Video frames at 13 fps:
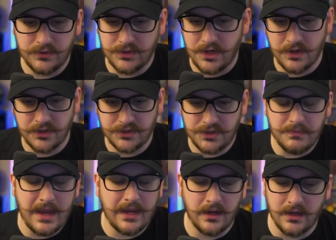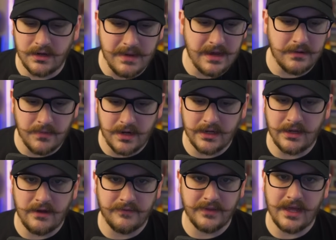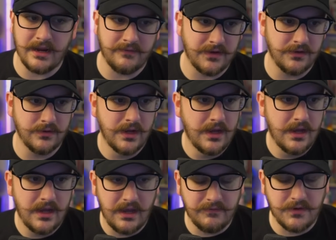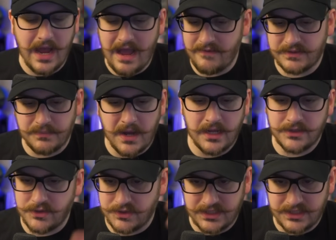Jokers. You make a good amount of money off of that if you have spots.